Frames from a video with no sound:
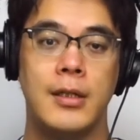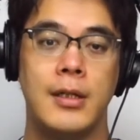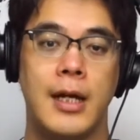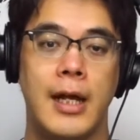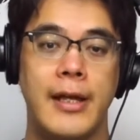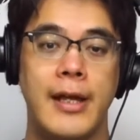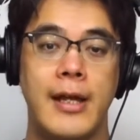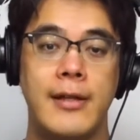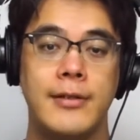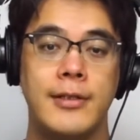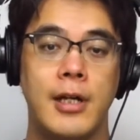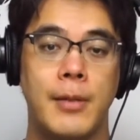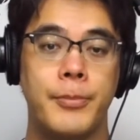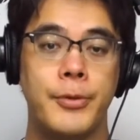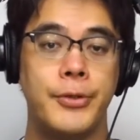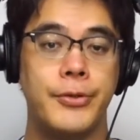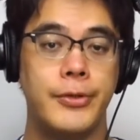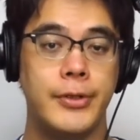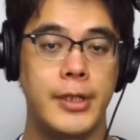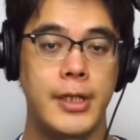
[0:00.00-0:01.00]
I had the
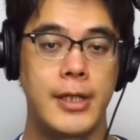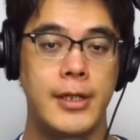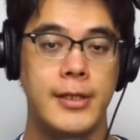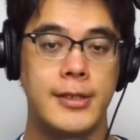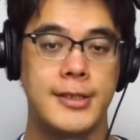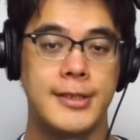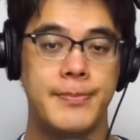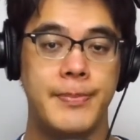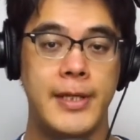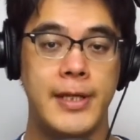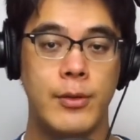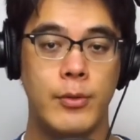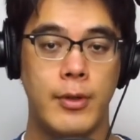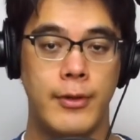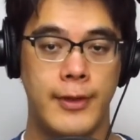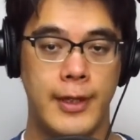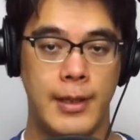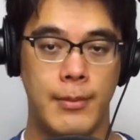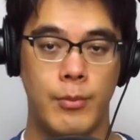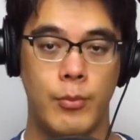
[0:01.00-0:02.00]
opportunity to speak
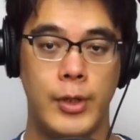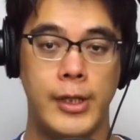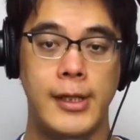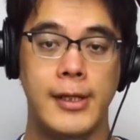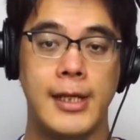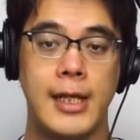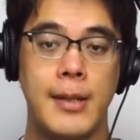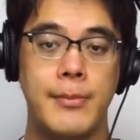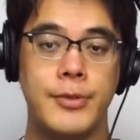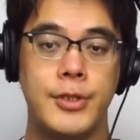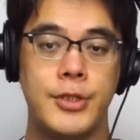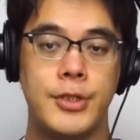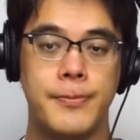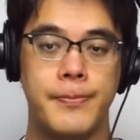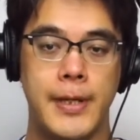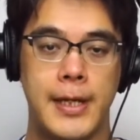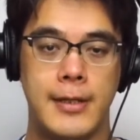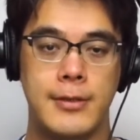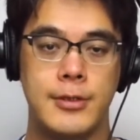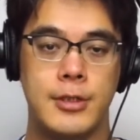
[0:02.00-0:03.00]
with him when he came to
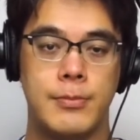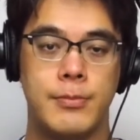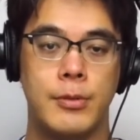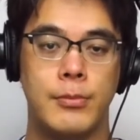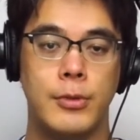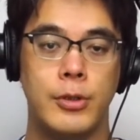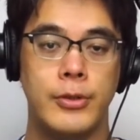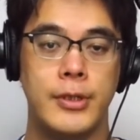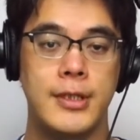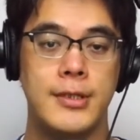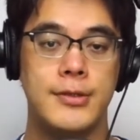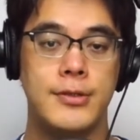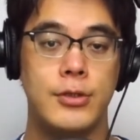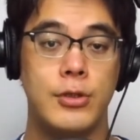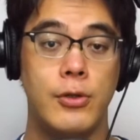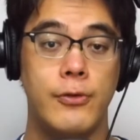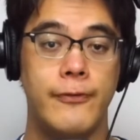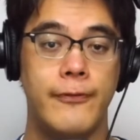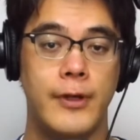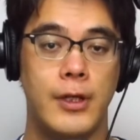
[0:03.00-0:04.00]
Japan to promote his
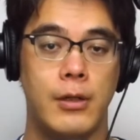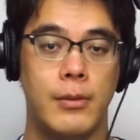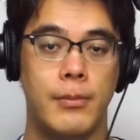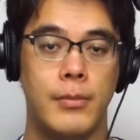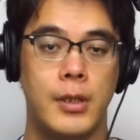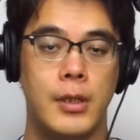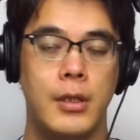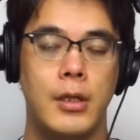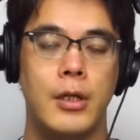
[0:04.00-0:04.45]
new film,